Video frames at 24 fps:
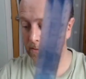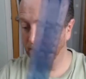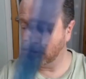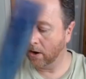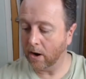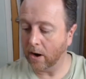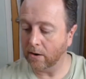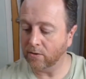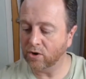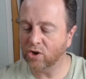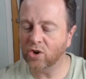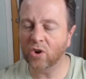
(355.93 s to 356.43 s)
the curb.
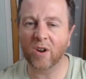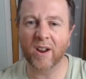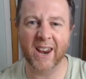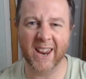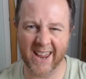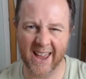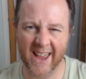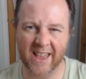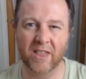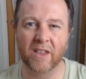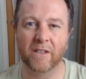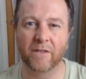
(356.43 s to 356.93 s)
I'm
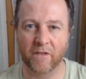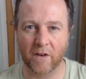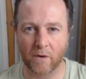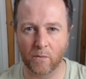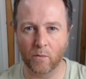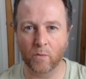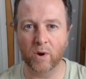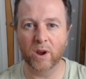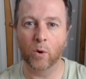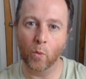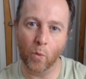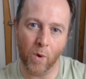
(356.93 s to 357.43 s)
trying to get the
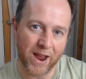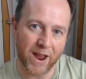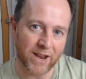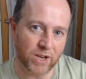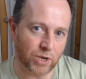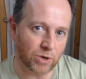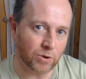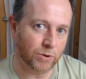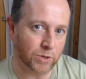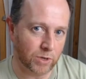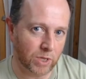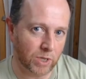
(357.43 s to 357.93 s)
front wheel
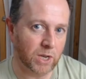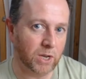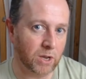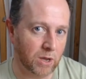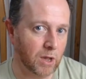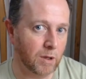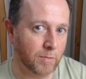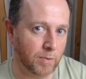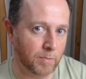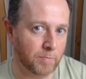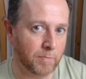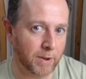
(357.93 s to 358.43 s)
wedged onto the
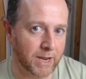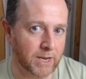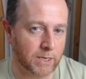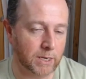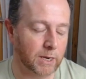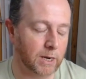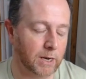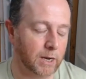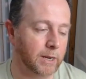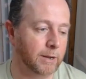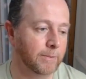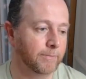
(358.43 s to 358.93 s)
curb,
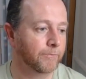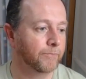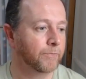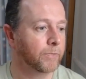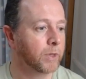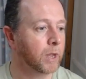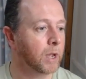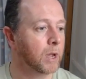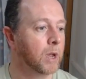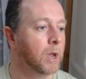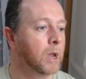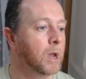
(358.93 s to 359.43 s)
basically.
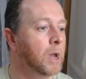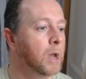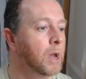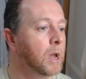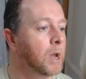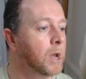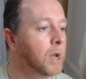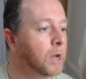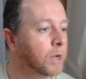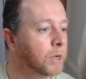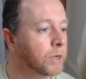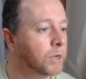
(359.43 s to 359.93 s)

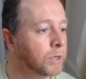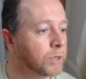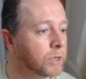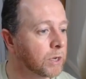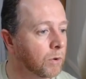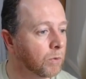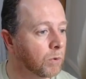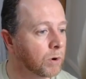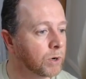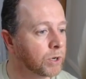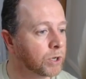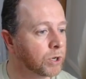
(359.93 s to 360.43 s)

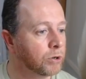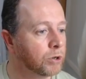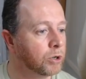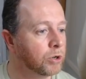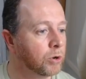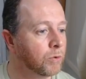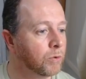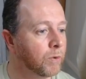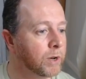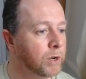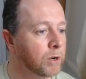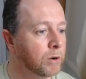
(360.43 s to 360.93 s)
So what
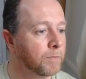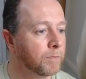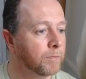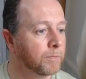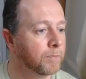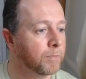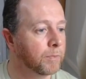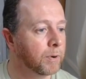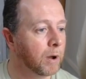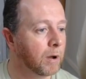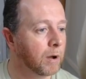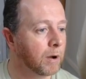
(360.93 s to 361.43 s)
should you do when you
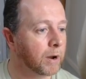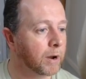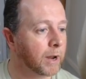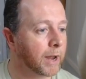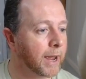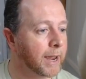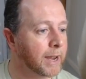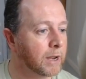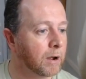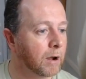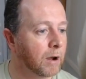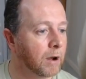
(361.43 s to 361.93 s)

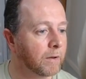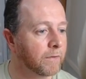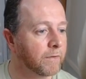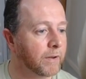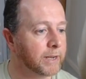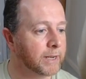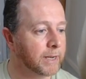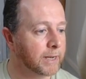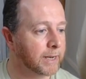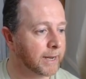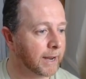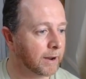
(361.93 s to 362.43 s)
park a car
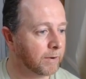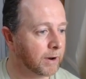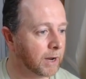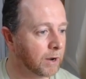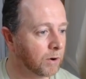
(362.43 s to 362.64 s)
facing